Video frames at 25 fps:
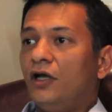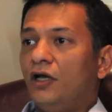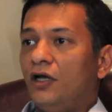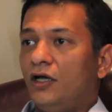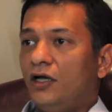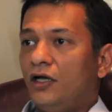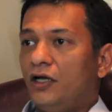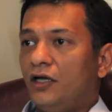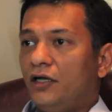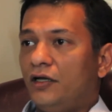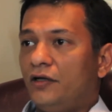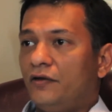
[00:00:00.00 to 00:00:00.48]

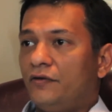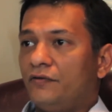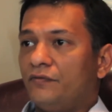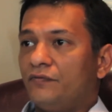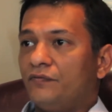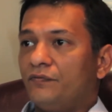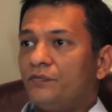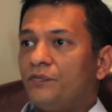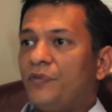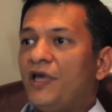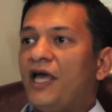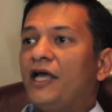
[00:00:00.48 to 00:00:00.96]

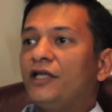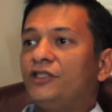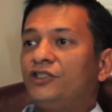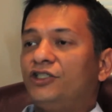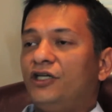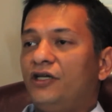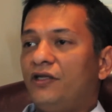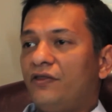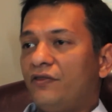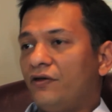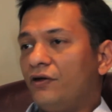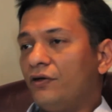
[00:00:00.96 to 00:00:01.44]
patch
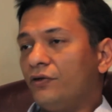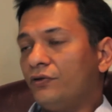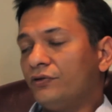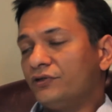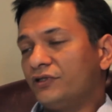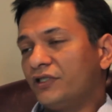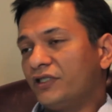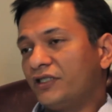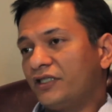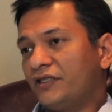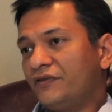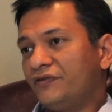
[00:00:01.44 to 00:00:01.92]
any of the
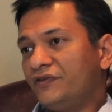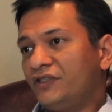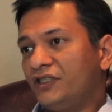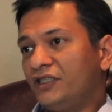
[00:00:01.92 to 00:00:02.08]
holes that they've